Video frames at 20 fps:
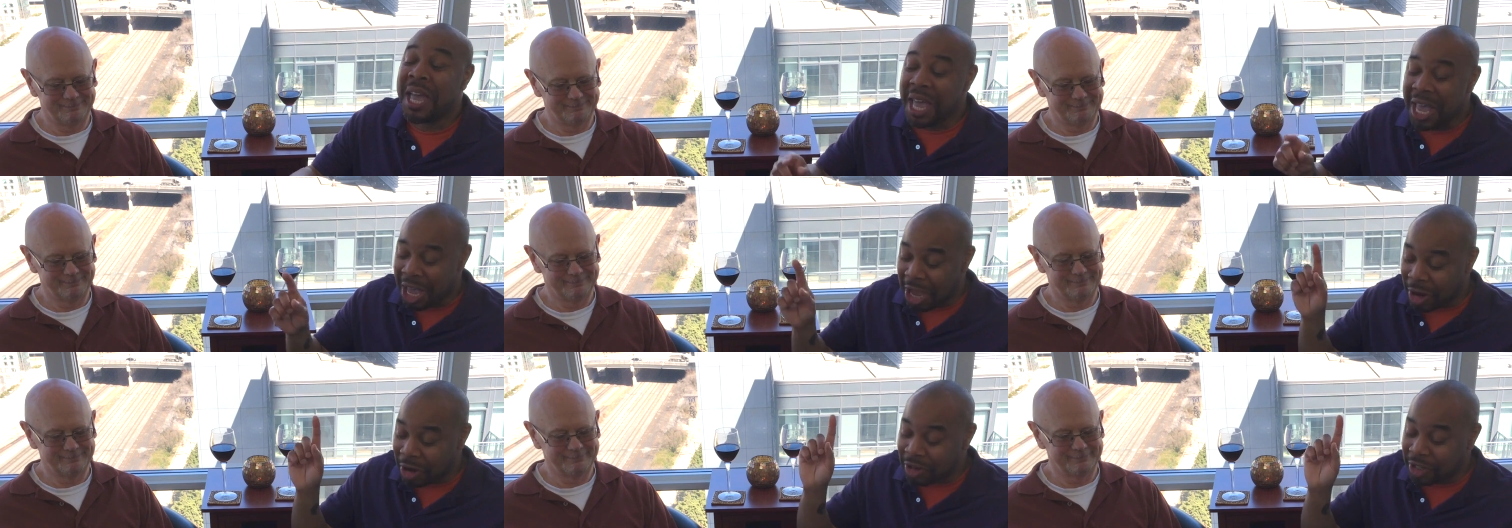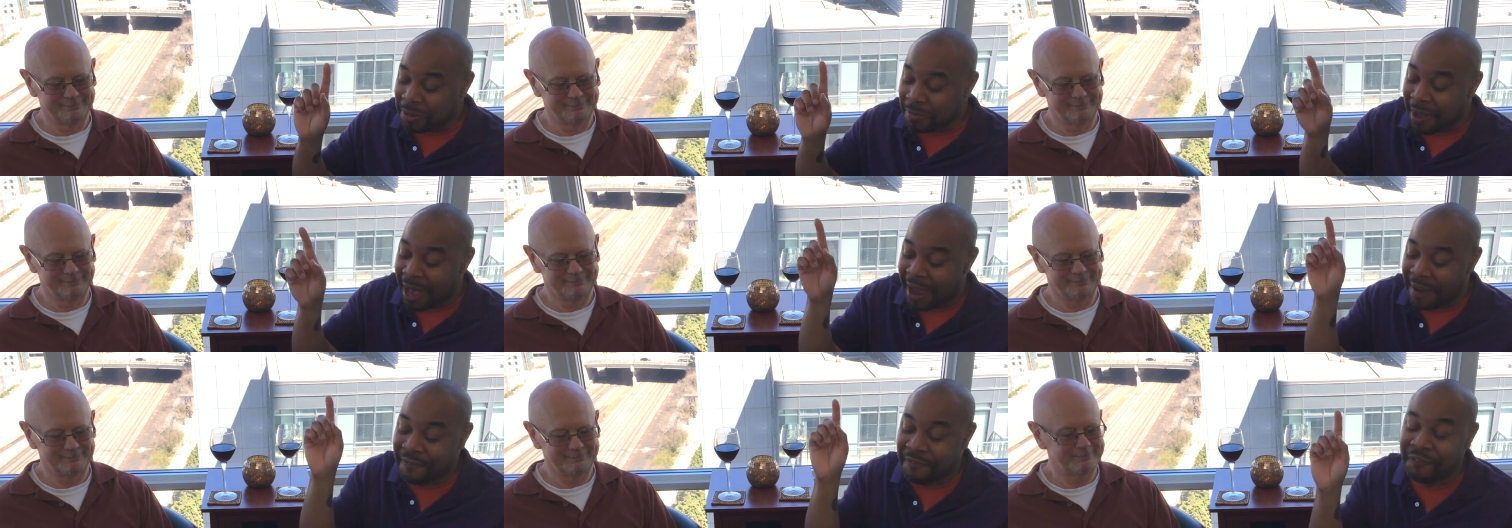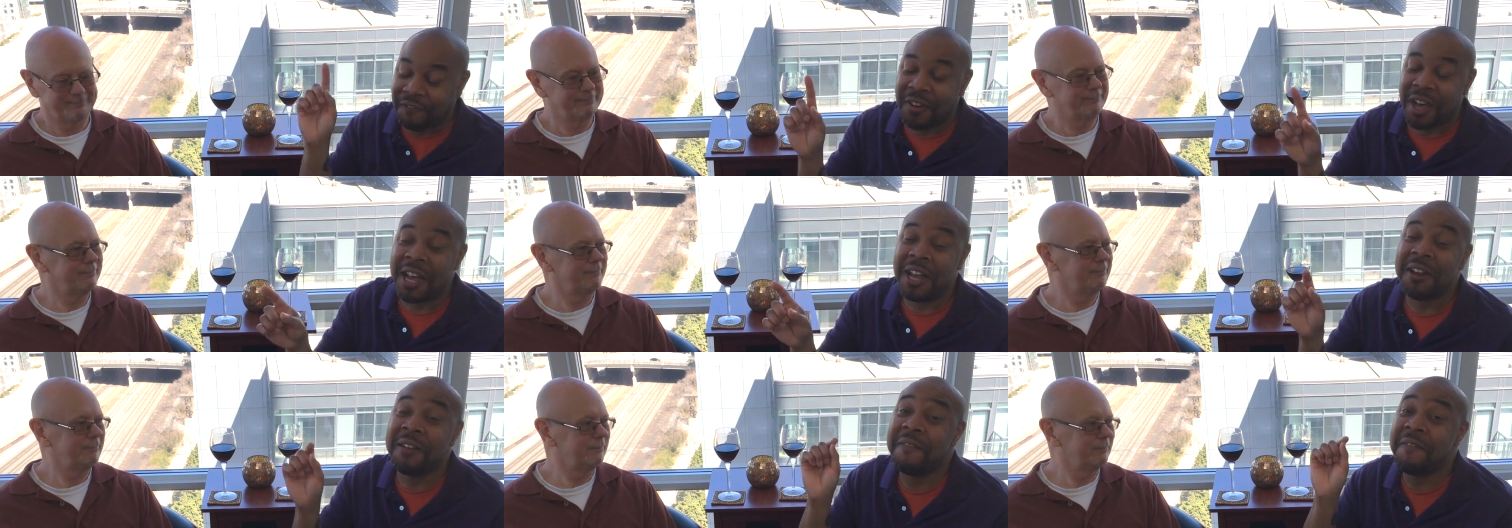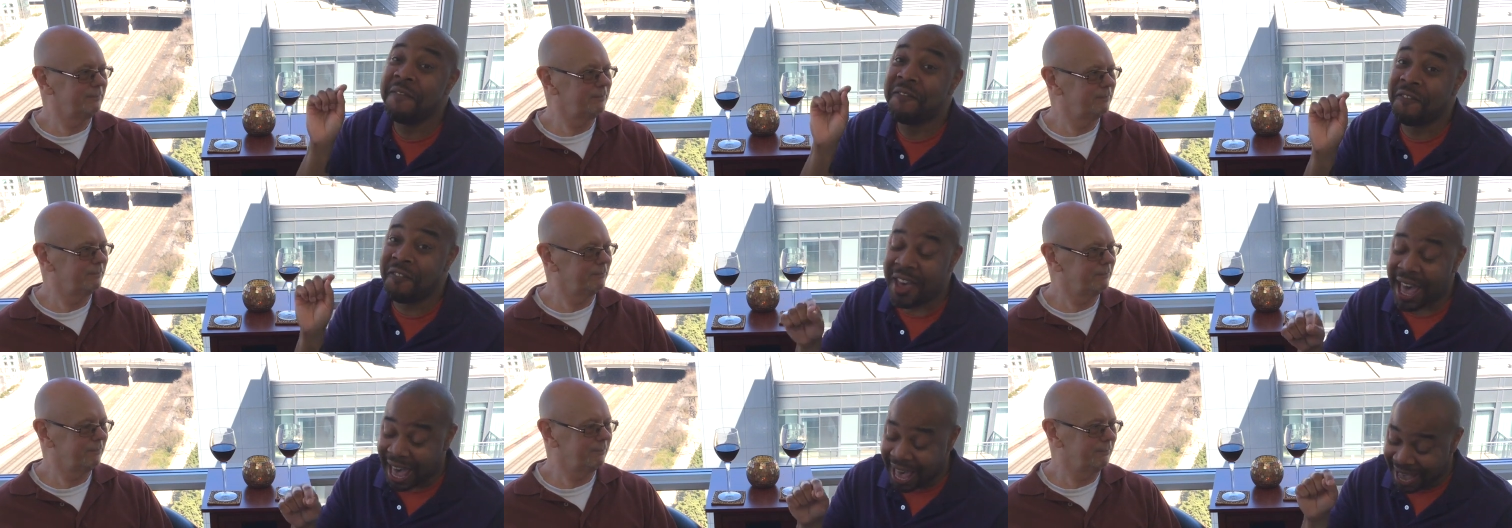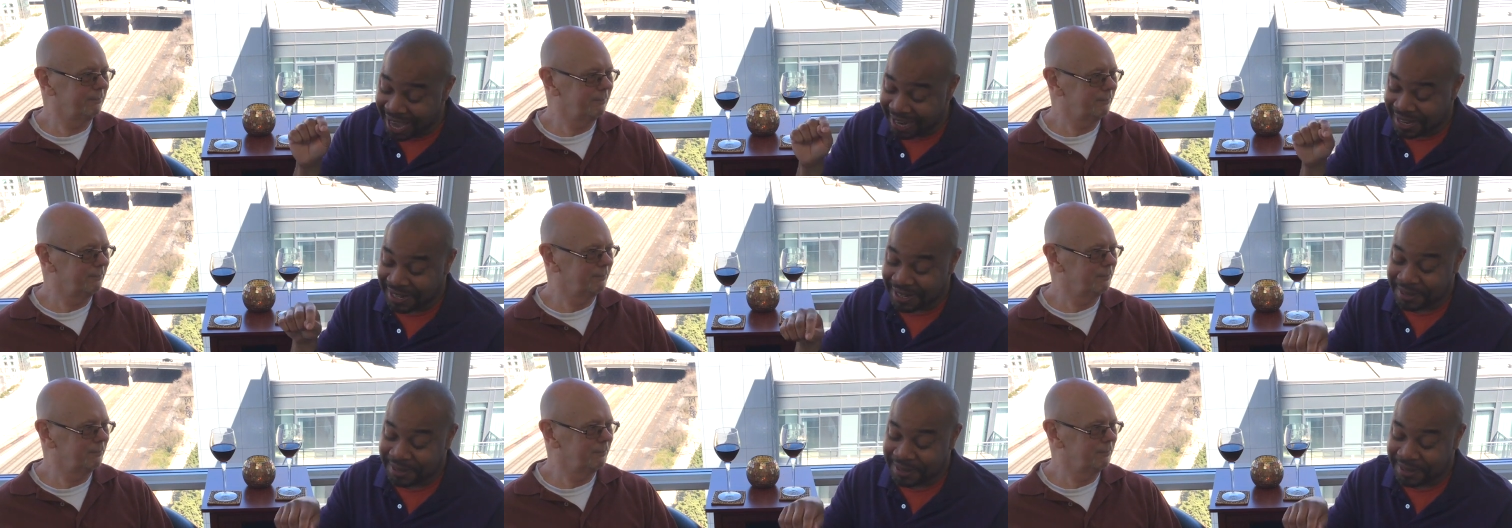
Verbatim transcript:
Speaker 1: here's my fun fact.